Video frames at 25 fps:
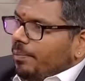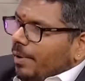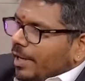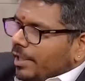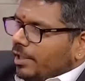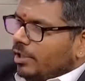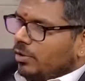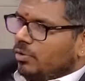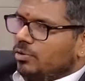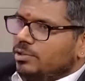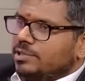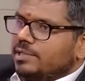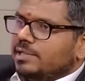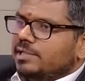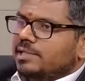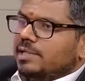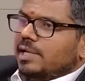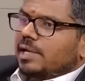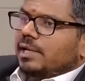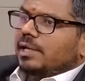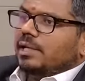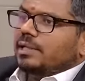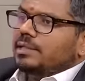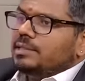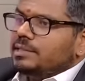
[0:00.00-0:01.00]
Pentecostals
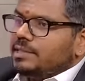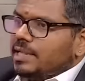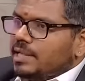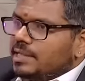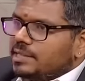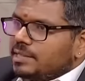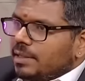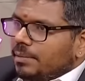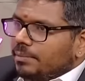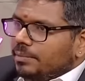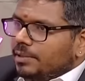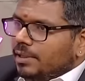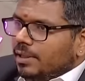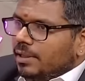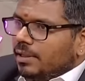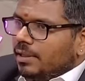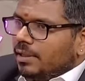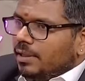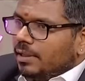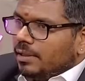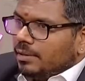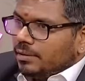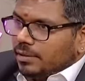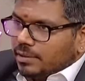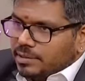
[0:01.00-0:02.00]
can say something.
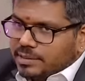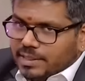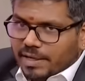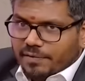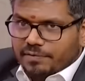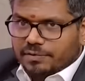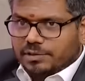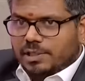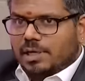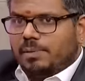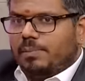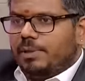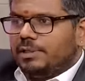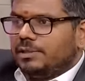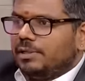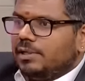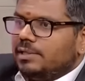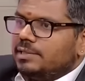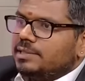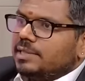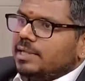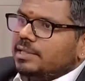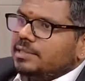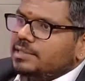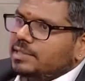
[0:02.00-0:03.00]
The Seventh-day
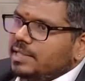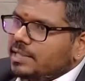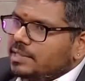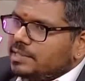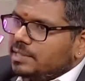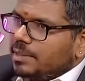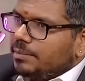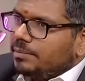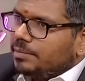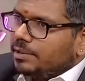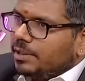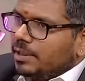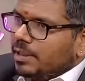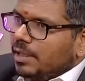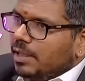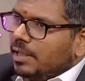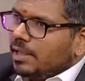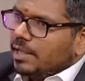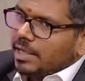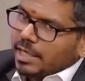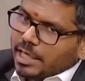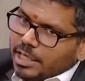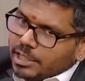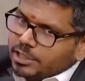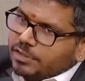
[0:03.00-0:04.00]
Methodists can say something.
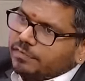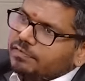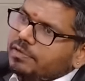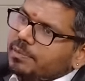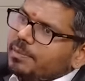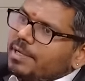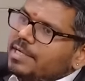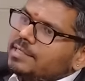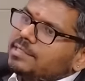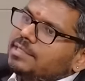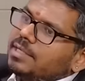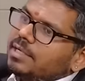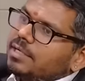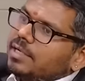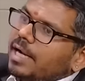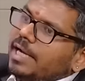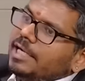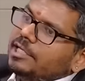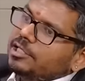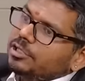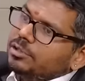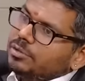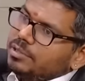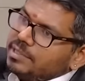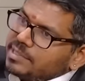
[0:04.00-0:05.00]
Each of them has the
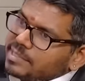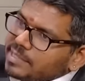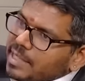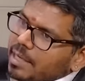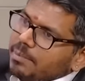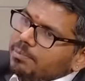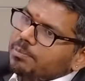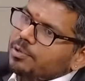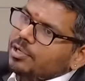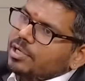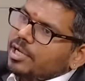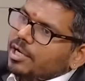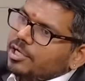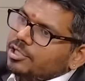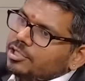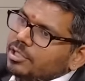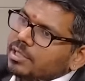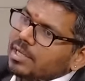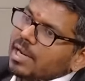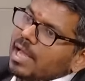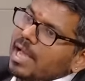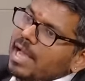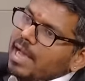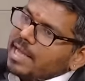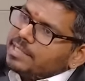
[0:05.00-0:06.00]
right to the same
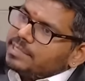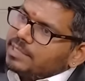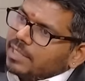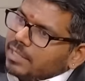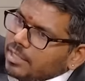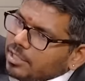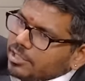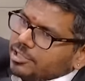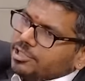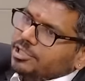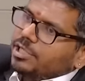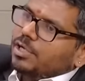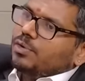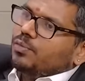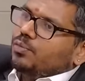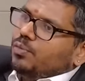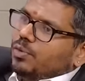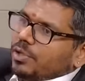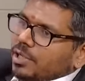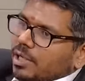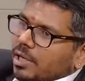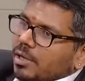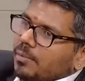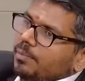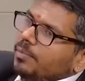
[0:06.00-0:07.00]
protection as a Christian
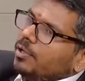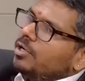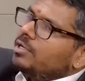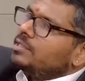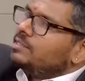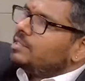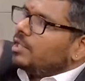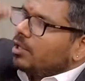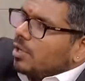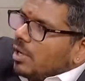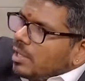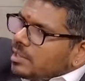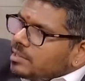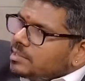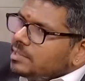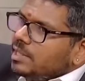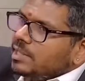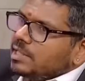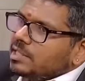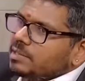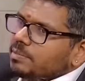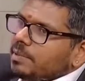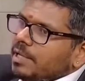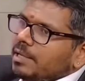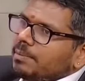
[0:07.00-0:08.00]
would because they're all
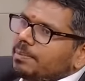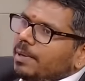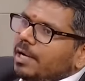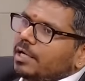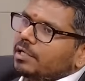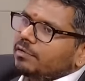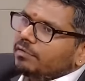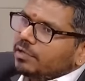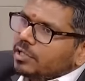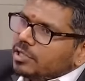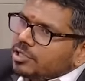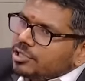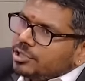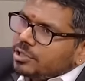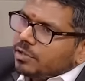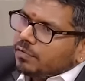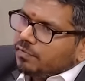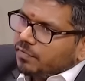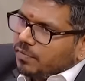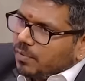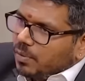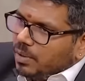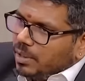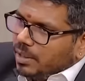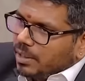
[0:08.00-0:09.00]
seen as being part of the Christian
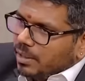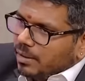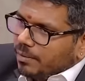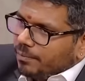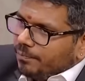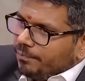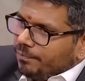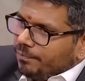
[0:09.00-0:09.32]
fold.